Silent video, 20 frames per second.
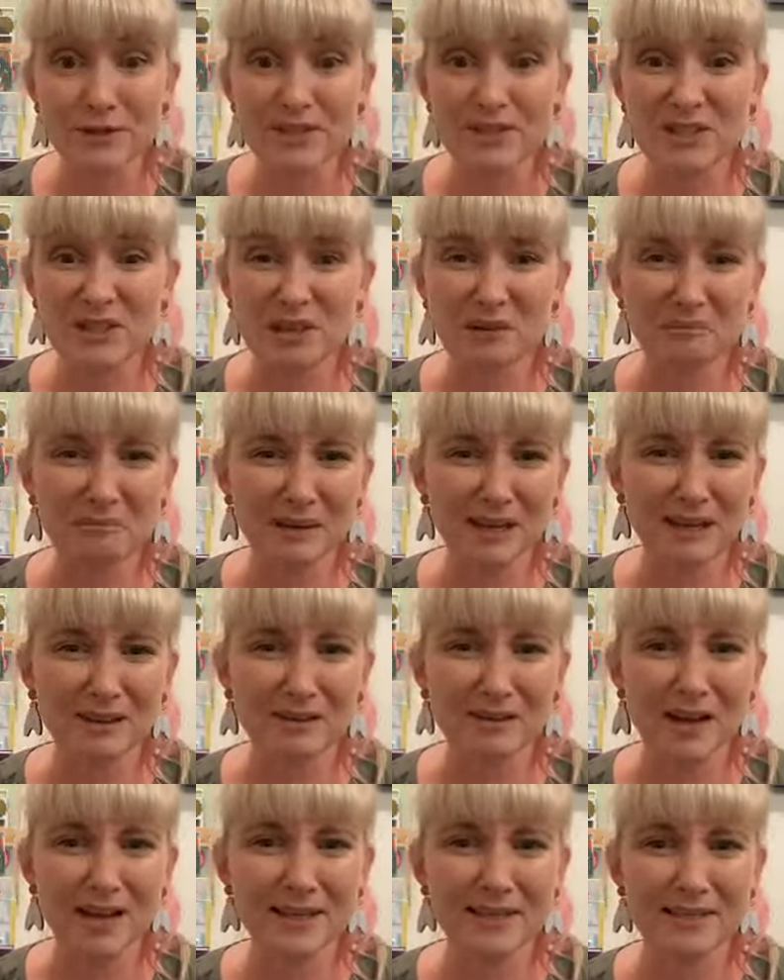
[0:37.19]
So Mel,
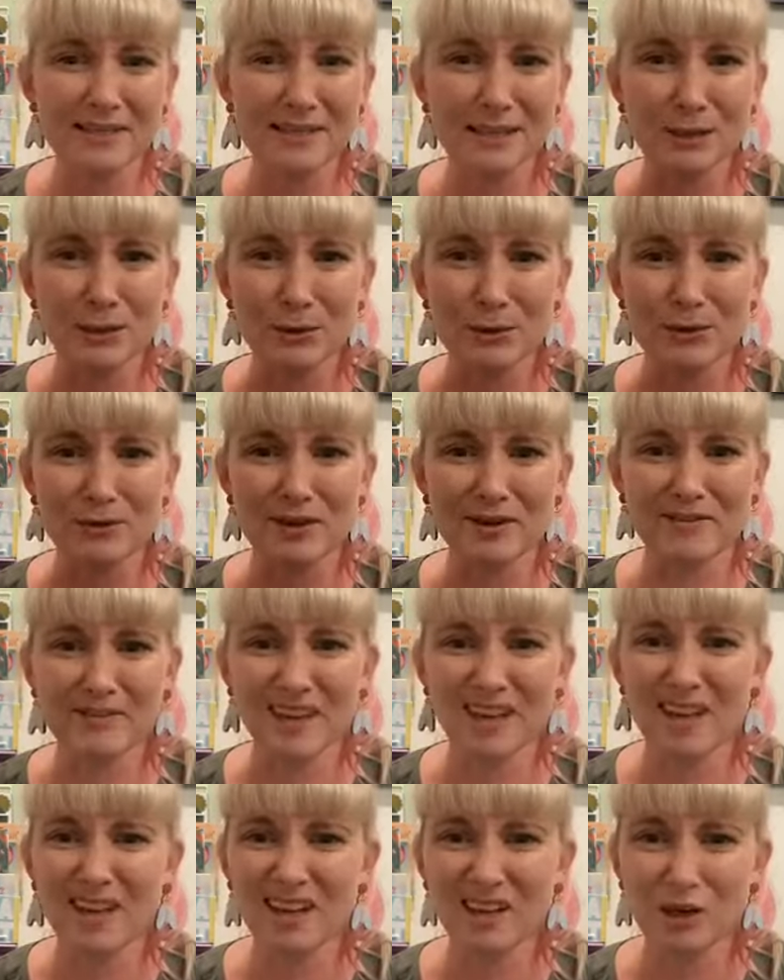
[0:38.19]
I can see you're on
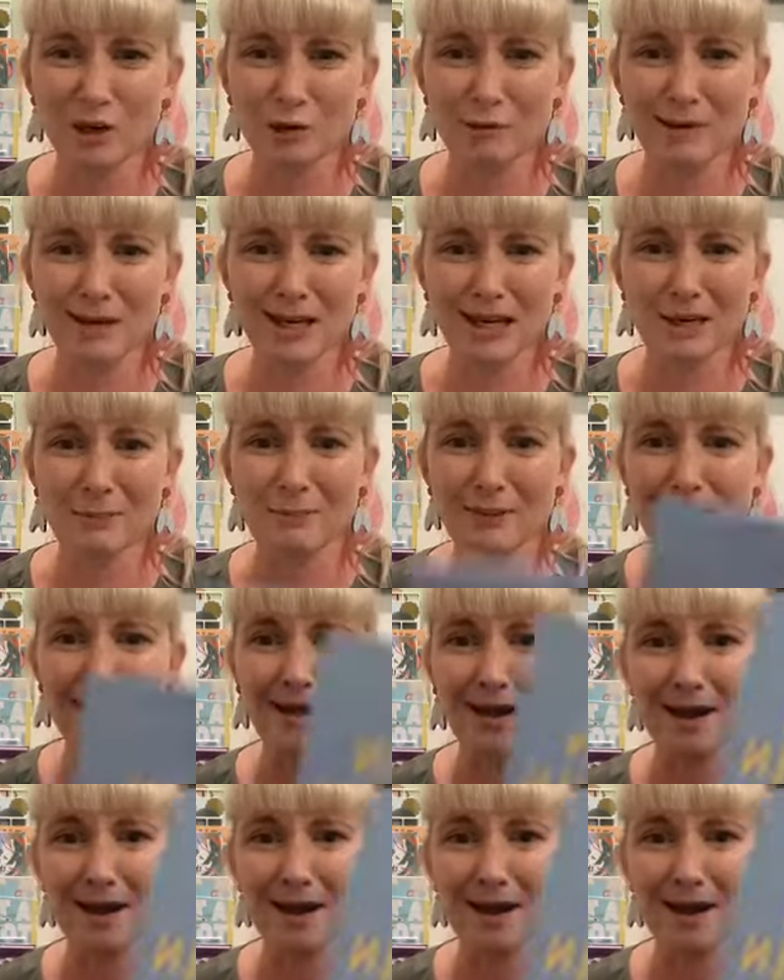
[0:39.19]
there. Can you hear me?